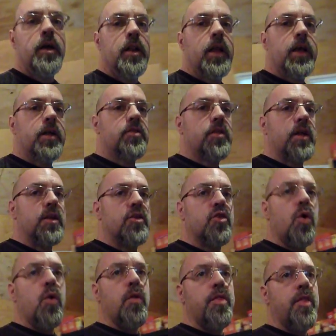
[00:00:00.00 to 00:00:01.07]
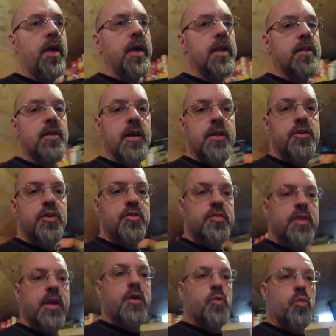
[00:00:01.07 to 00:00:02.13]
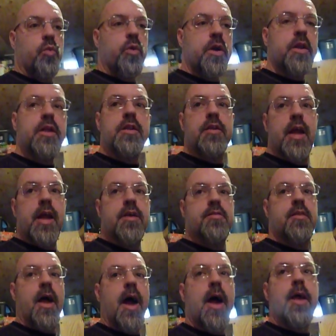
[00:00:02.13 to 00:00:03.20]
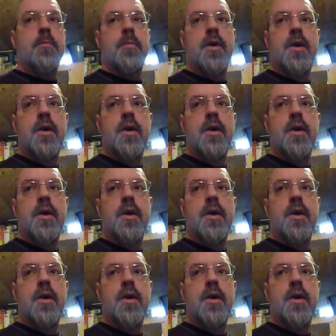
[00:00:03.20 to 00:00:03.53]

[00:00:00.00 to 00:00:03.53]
like I said, this whole thing, it, it just, it really takes time.